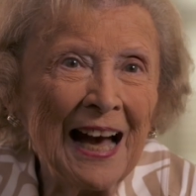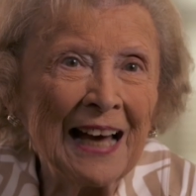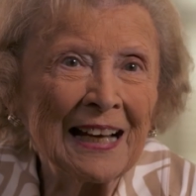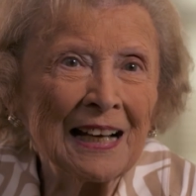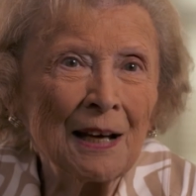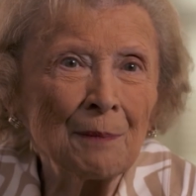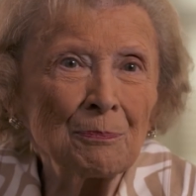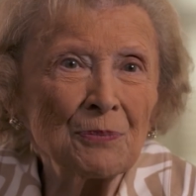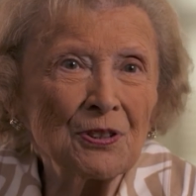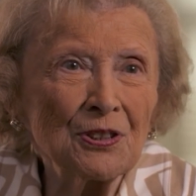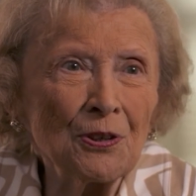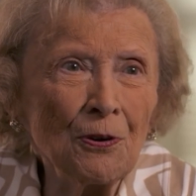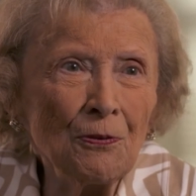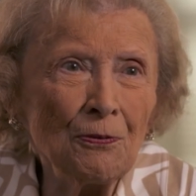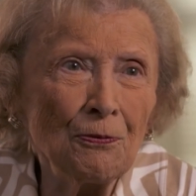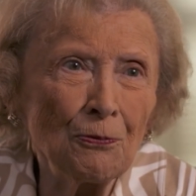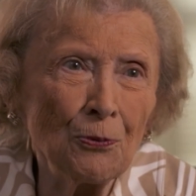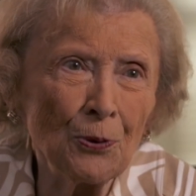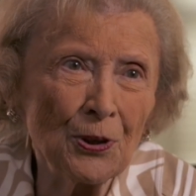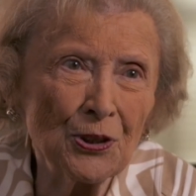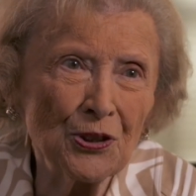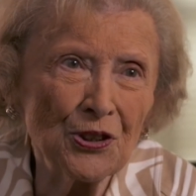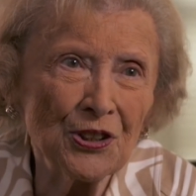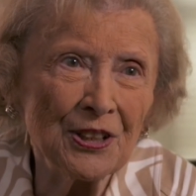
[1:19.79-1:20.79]
And I'm so
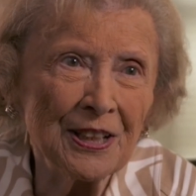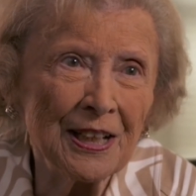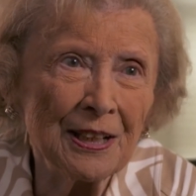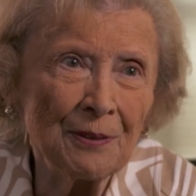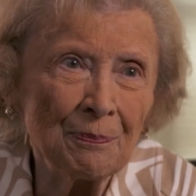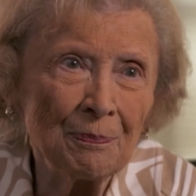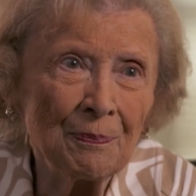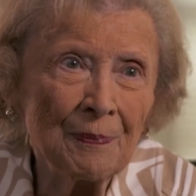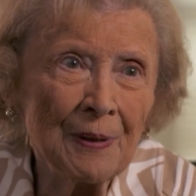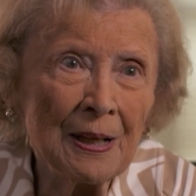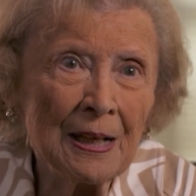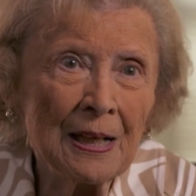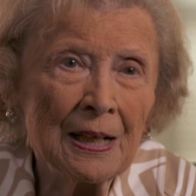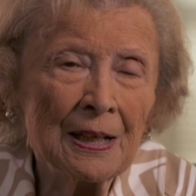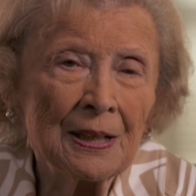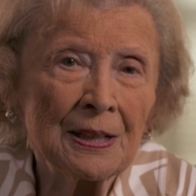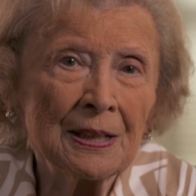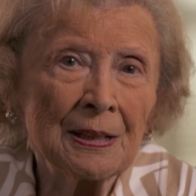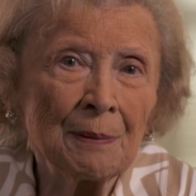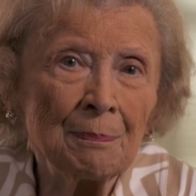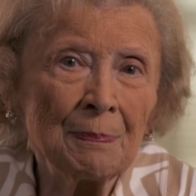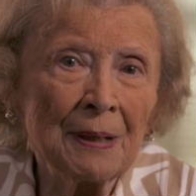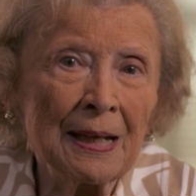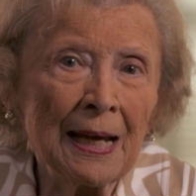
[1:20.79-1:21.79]
fortunate
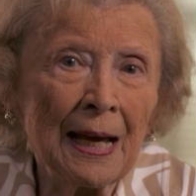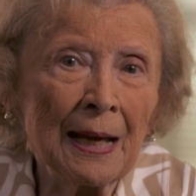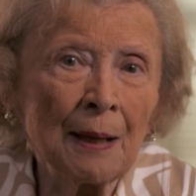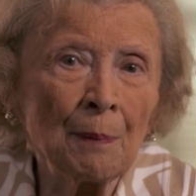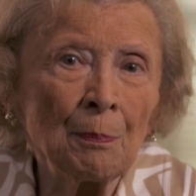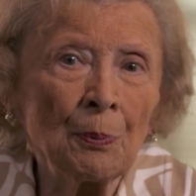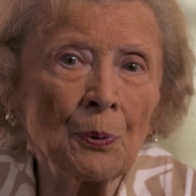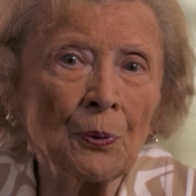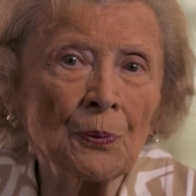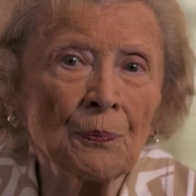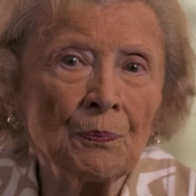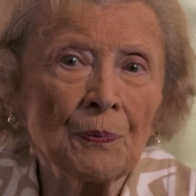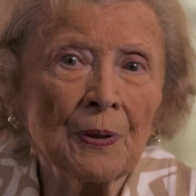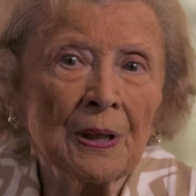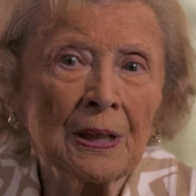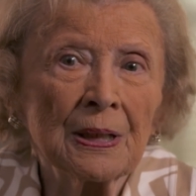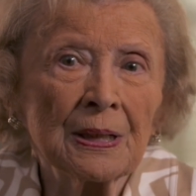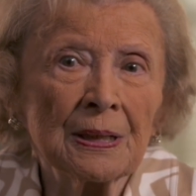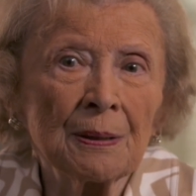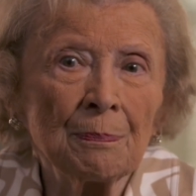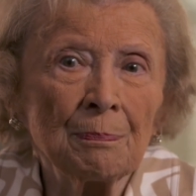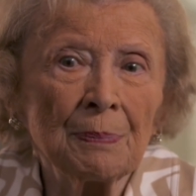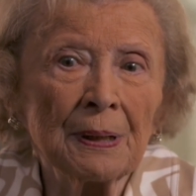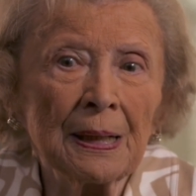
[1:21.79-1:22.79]
to be able
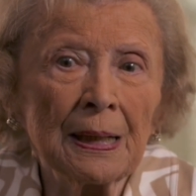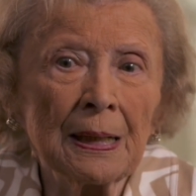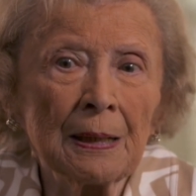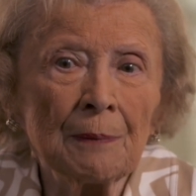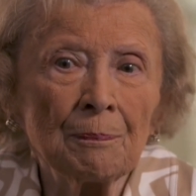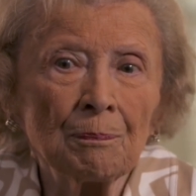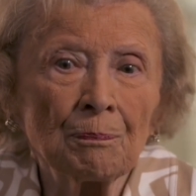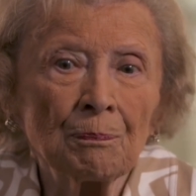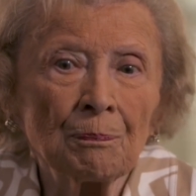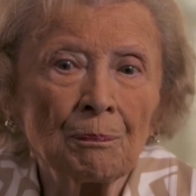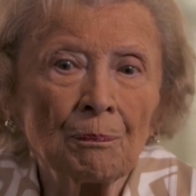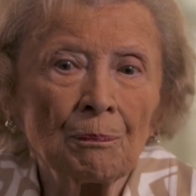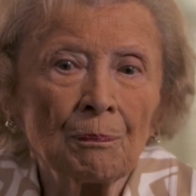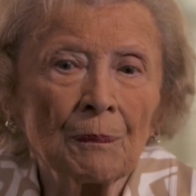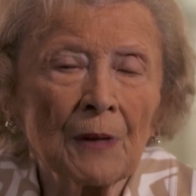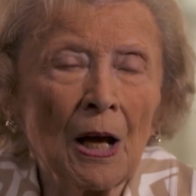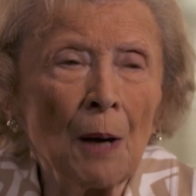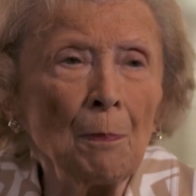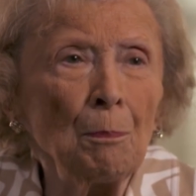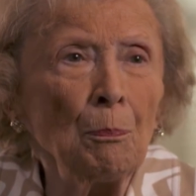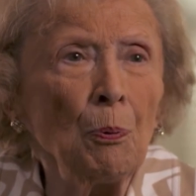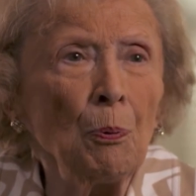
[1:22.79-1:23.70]
to be a